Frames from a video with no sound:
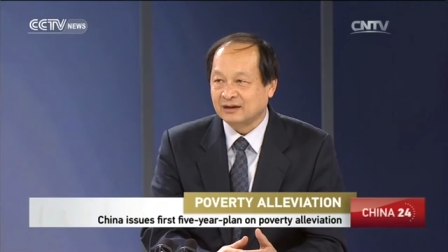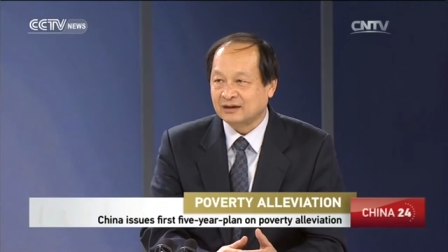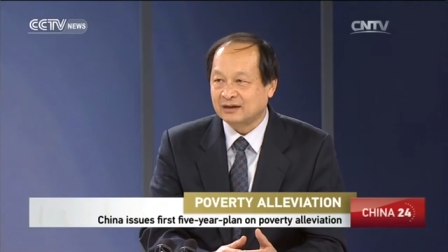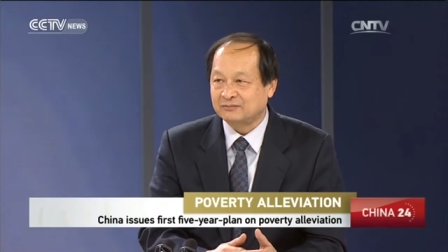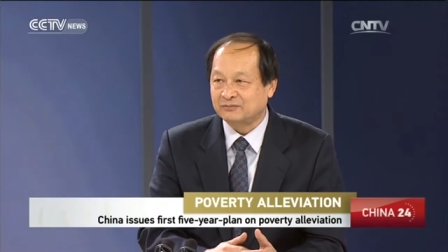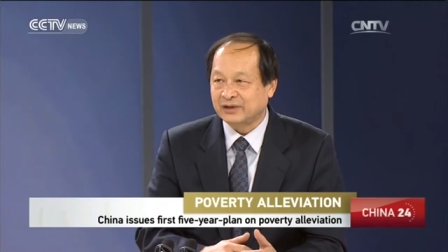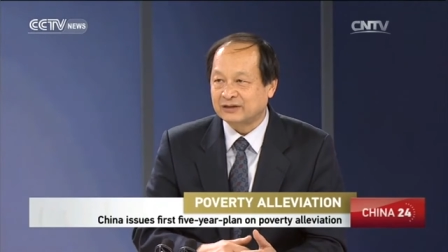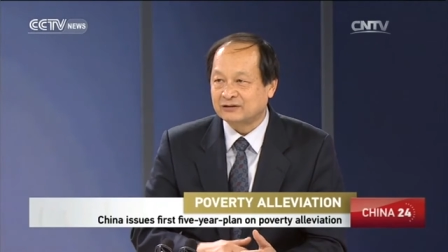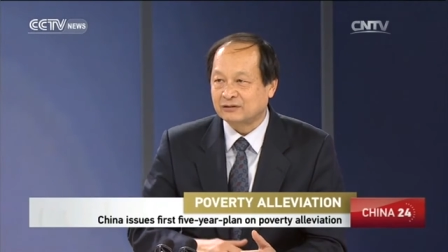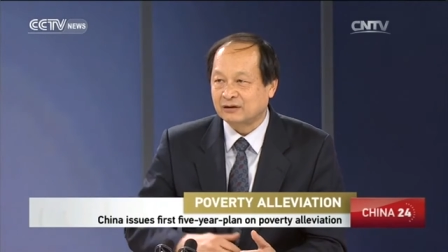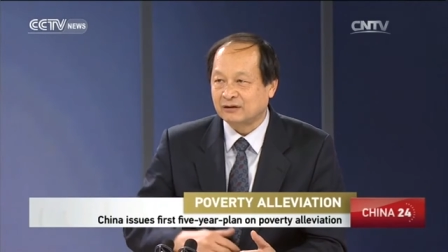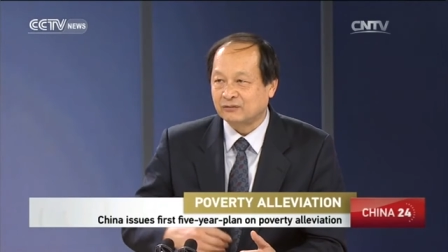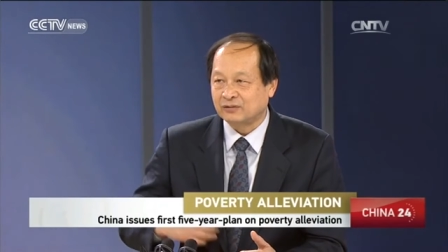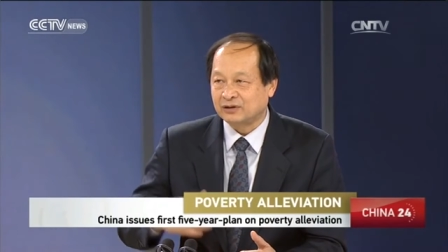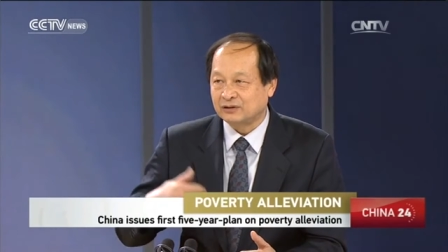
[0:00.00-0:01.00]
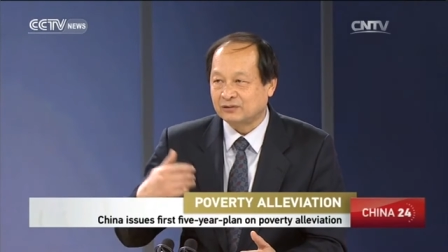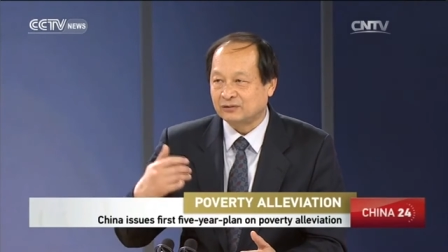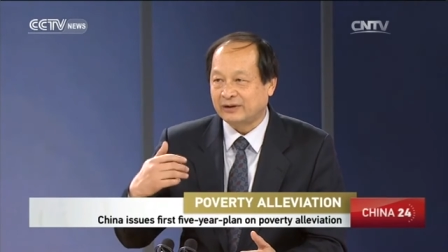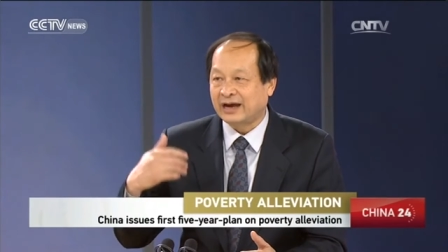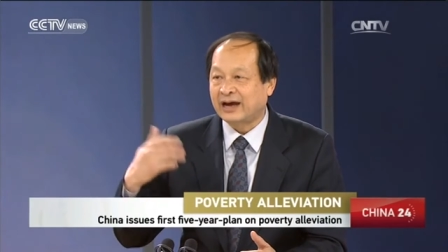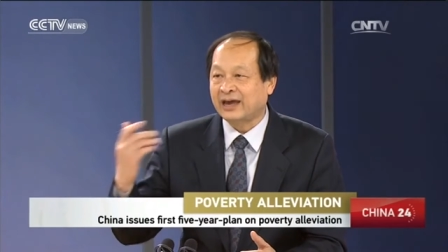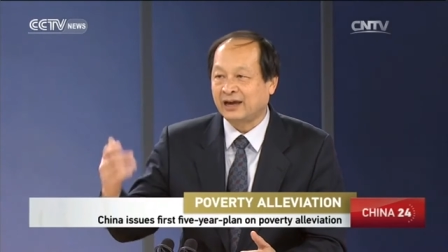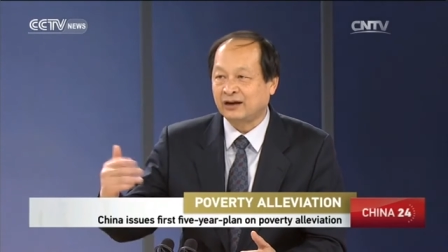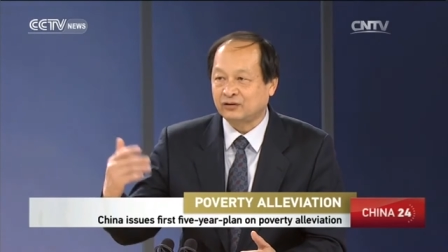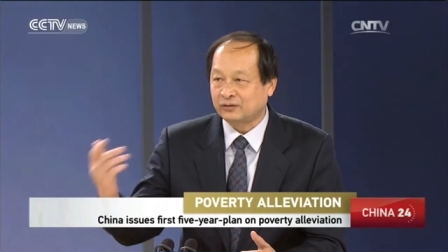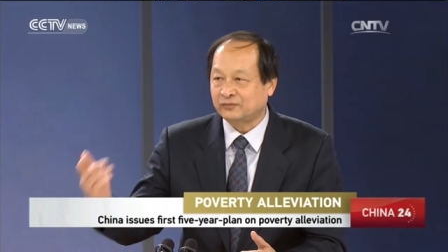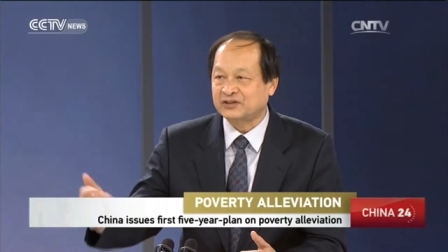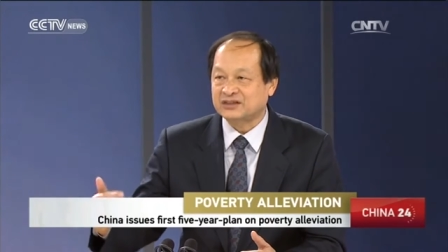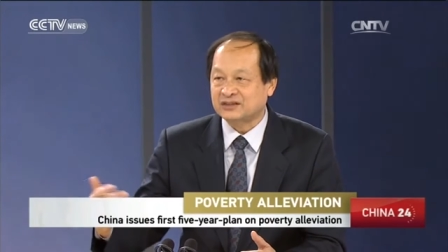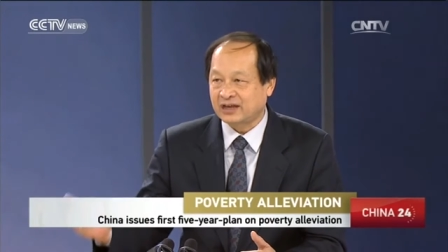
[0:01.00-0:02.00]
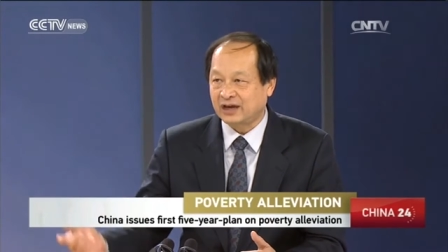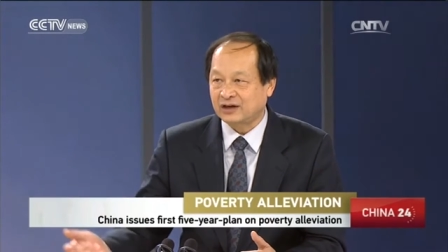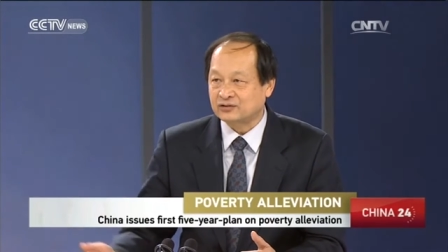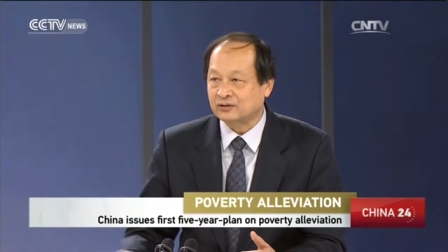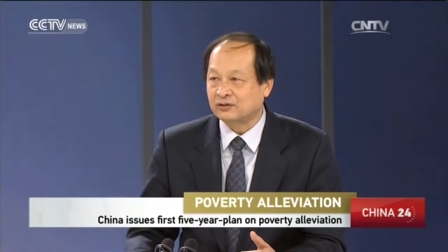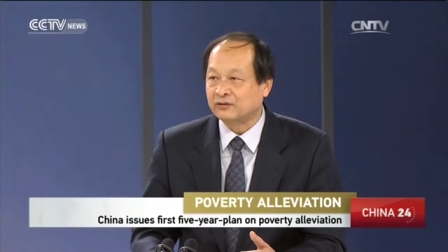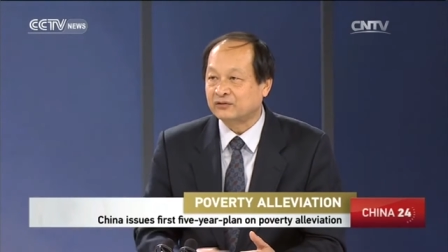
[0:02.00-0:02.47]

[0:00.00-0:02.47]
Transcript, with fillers: government will ahead of the schedule